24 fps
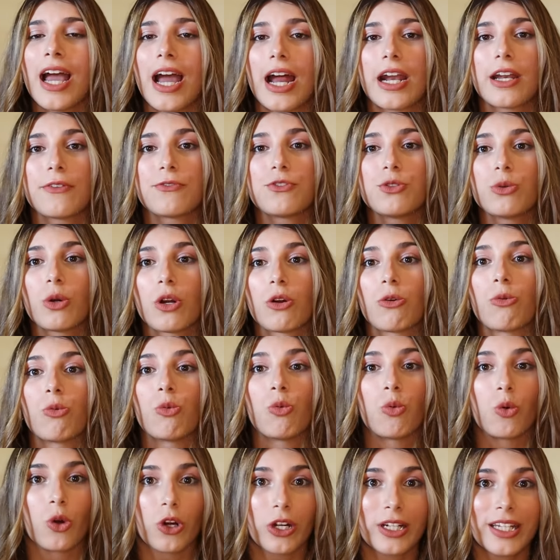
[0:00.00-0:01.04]
And if you are
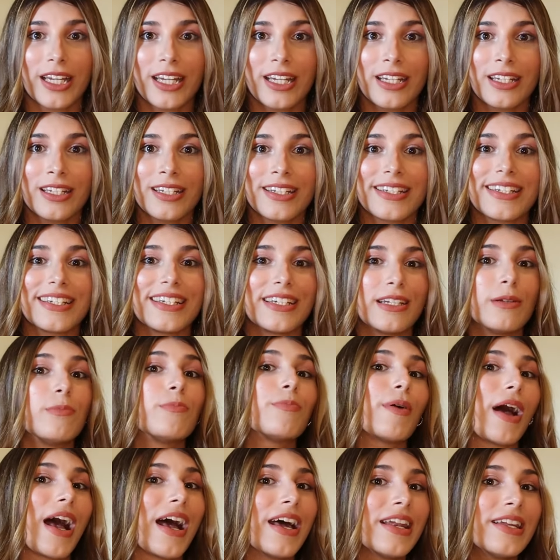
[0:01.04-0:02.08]
working
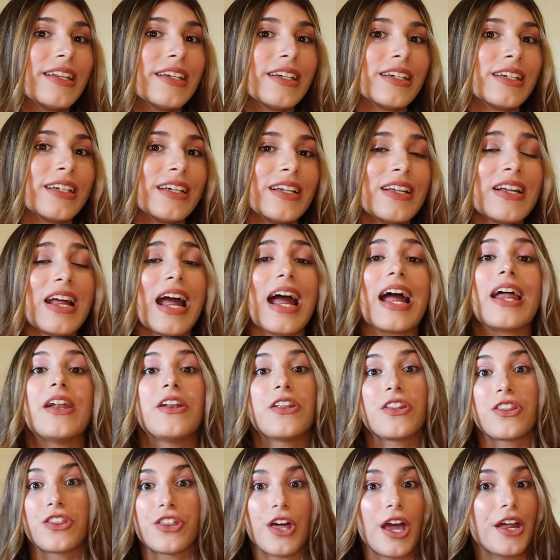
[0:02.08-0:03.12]
in bed,
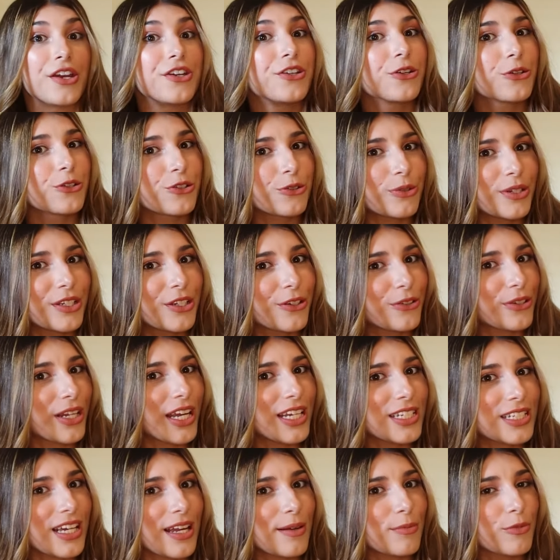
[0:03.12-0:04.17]
and then you're doing your
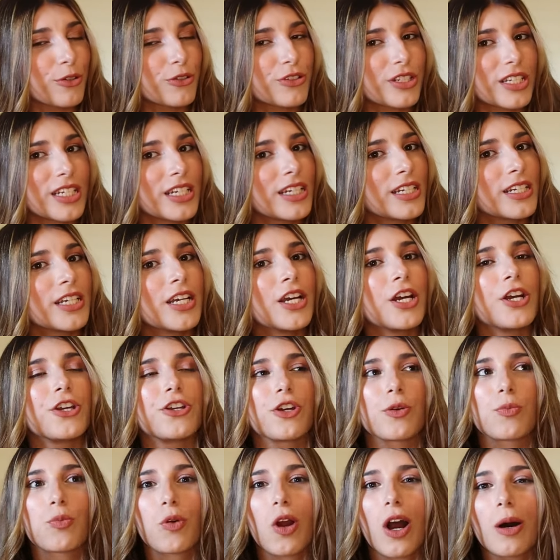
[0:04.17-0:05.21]
nighttime routine,
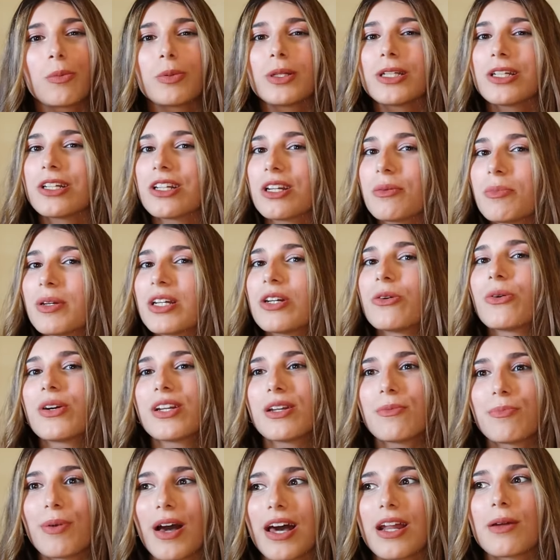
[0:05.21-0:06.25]
you're probably gonna be
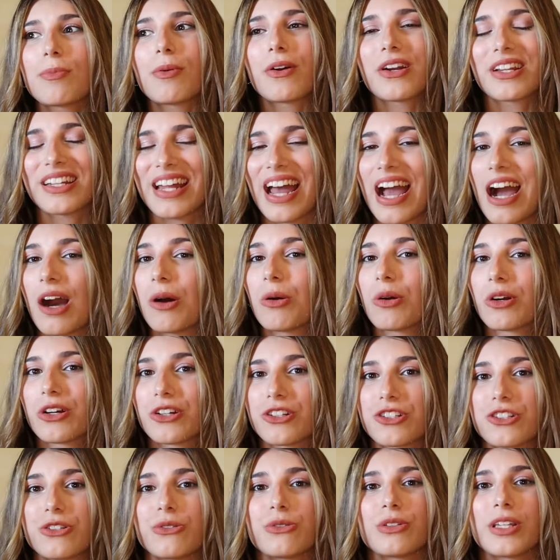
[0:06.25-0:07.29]
going to bed about an hour
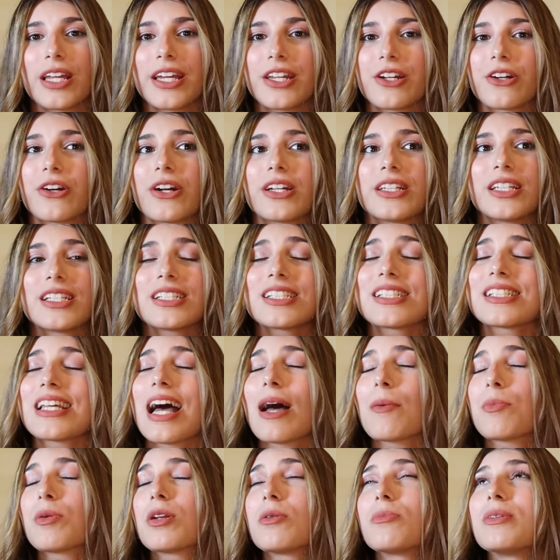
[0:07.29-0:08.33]
or two later. And this has
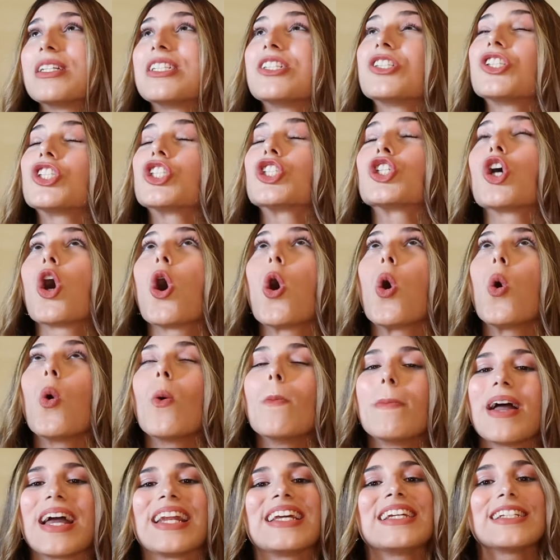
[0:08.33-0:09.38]
happened to me
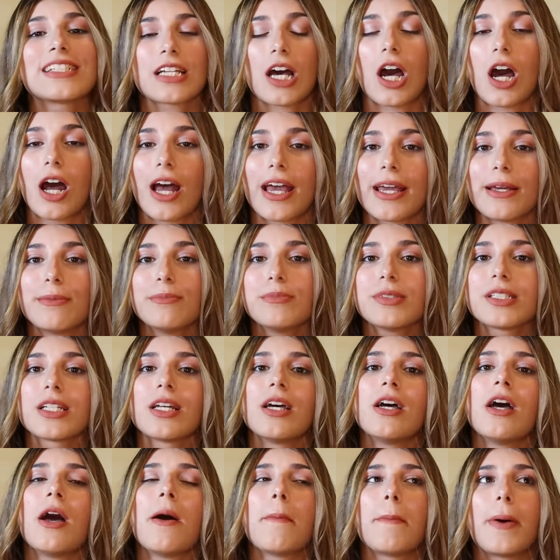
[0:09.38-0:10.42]
so many times,
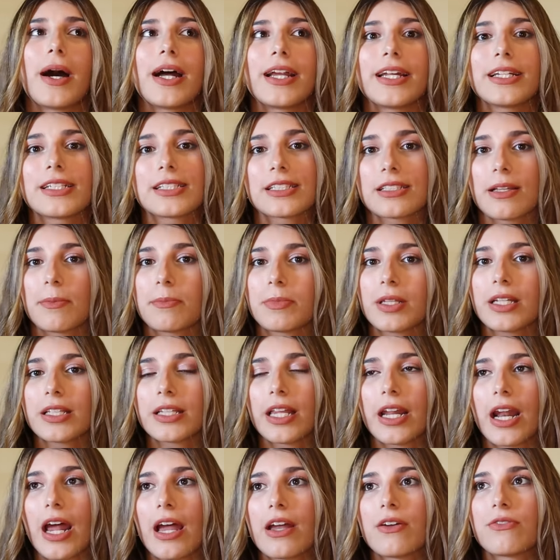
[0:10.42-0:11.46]
but it's something
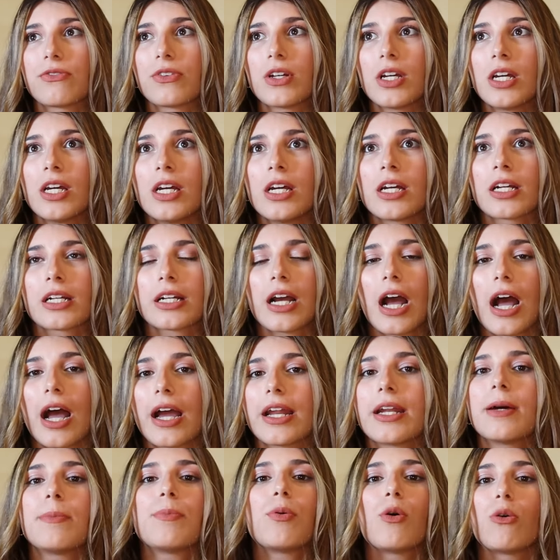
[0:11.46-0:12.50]
that I've
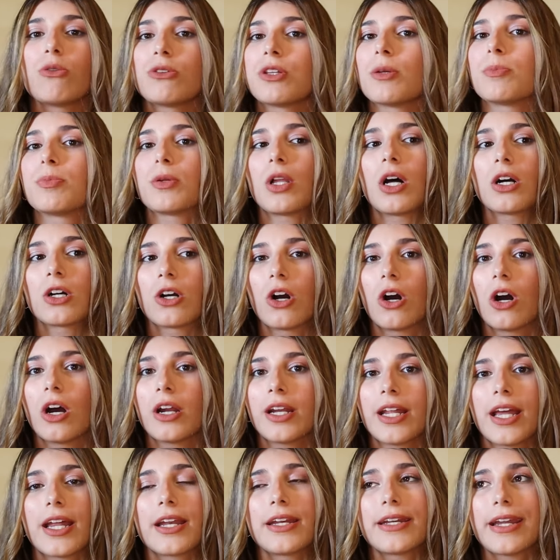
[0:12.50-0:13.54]
kind of pulled the plug
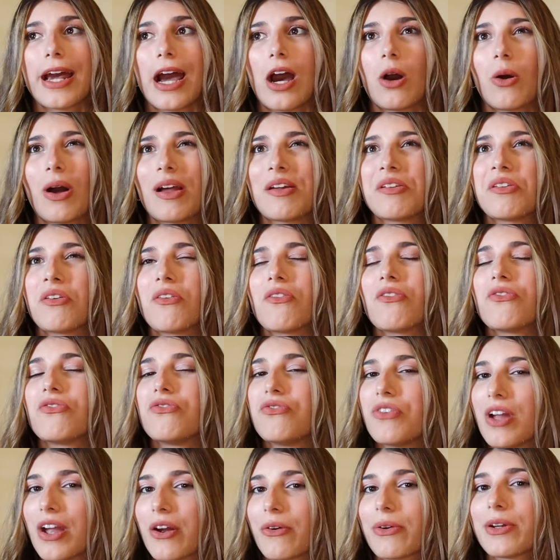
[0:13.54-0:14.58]
on and now I
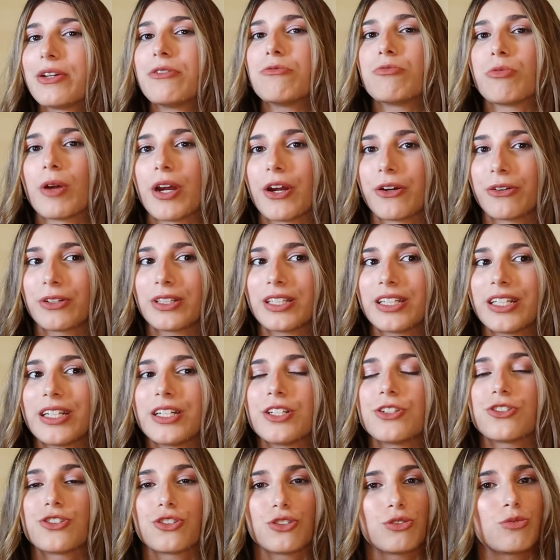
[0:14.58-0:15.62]
very
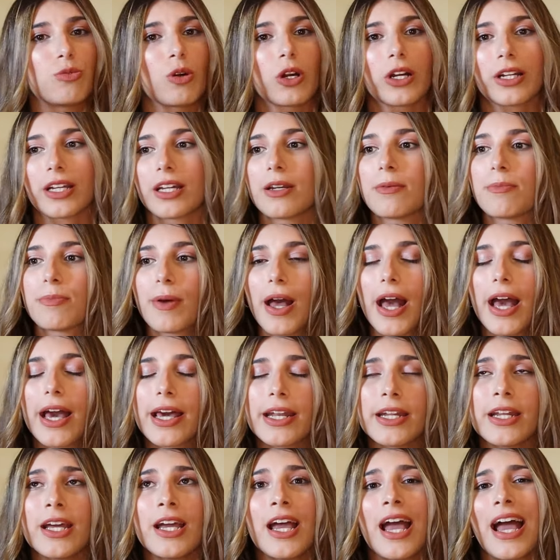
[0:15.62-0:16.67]
rarely do work in
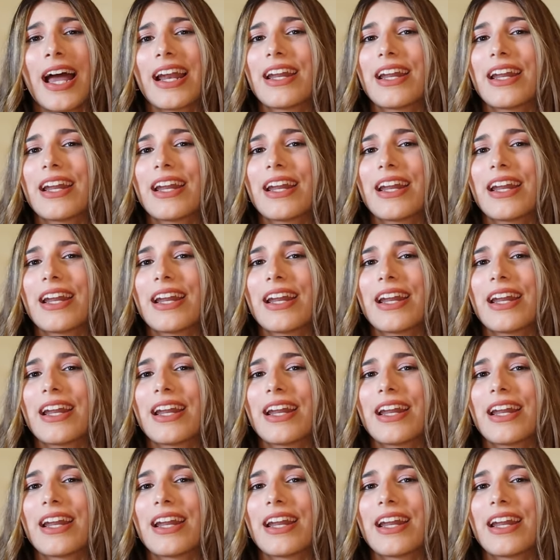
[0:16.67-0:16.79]
bed.